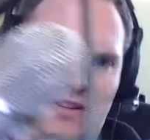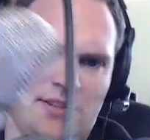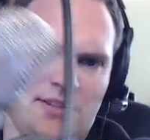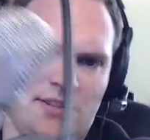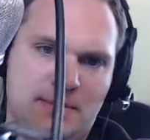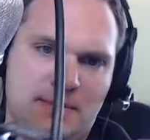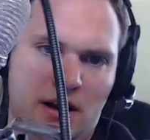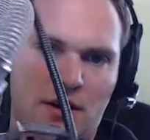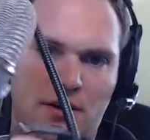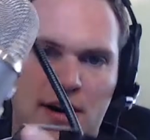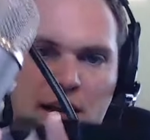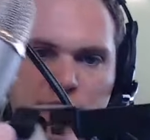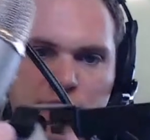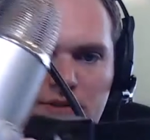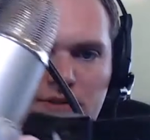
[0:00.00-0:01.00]
It's about
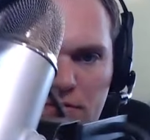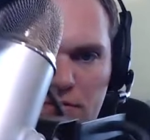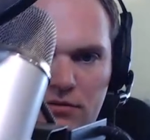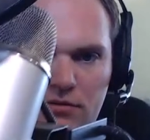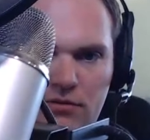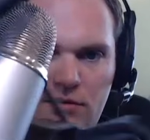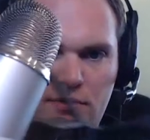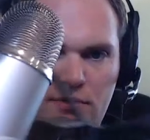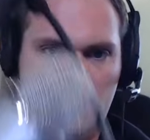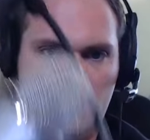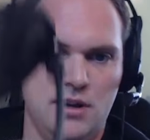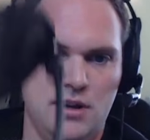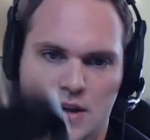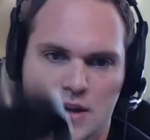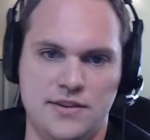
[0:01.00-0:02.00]
$100
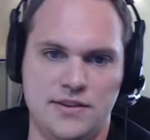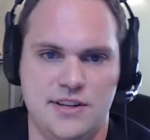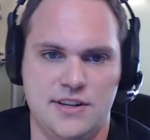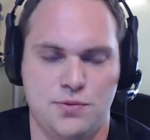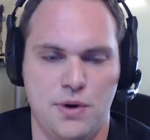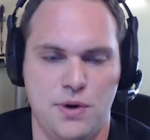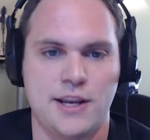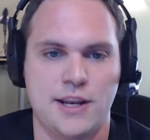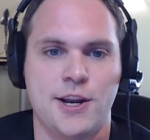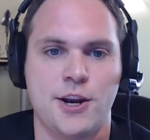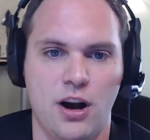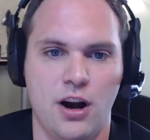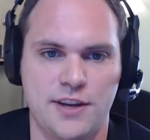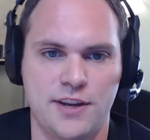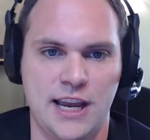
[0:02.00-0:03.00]
and this sits right here
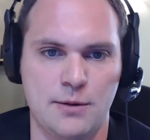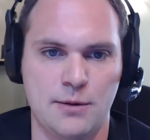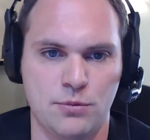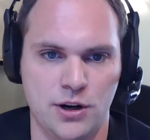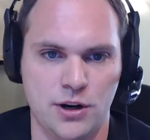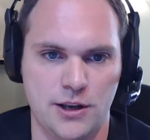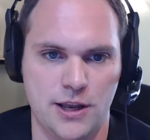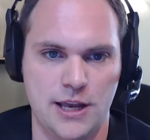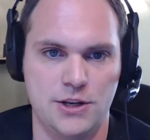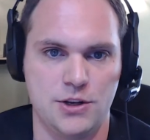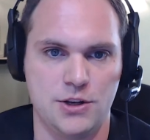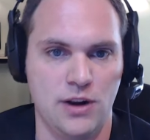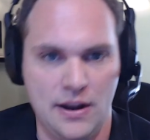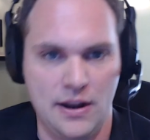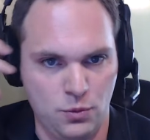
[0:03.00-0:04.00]
off camera, and you don't
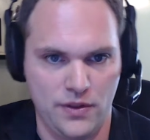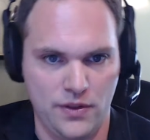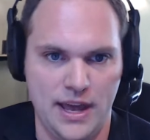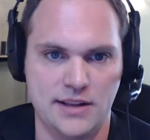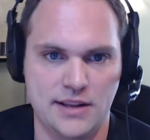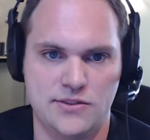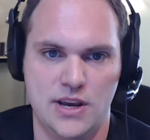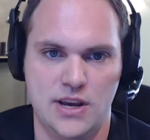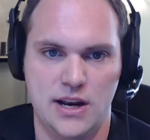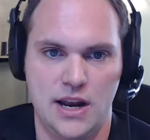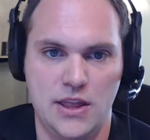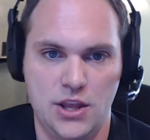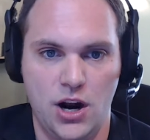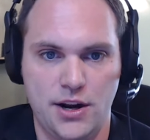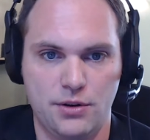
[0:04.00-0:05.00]
have to wear the headset, and
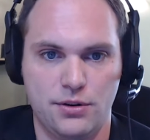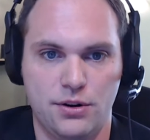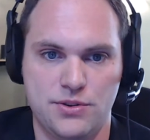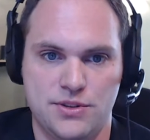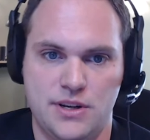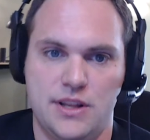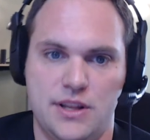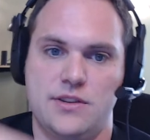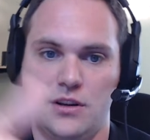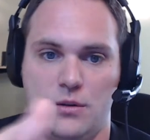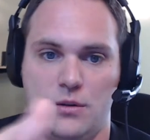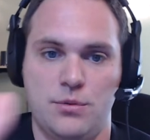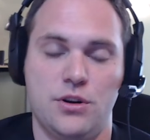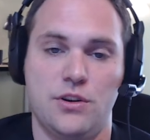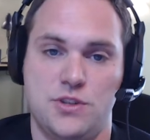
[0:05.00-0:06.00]
the audio goes into this in the computer.